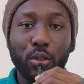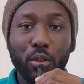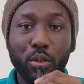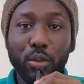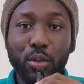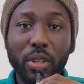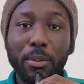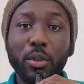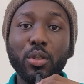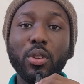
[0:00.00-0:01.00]
So today
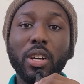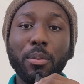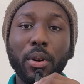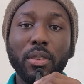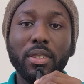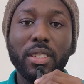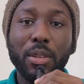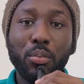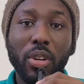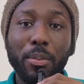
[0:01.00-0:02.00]
I'm going to talk about
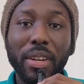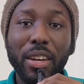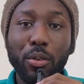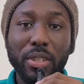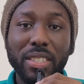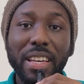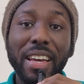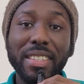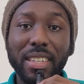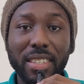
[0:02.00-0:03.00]
the programming languages
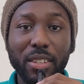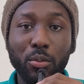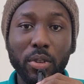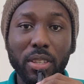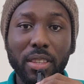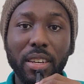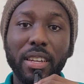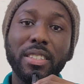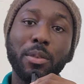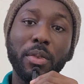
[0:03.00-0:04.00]
I started with
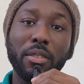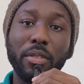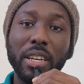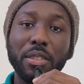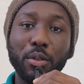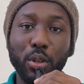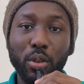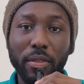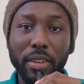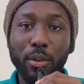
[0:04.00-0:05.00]
and some advice for
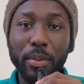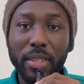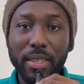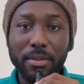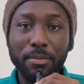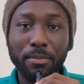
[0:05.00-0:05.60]
new developers.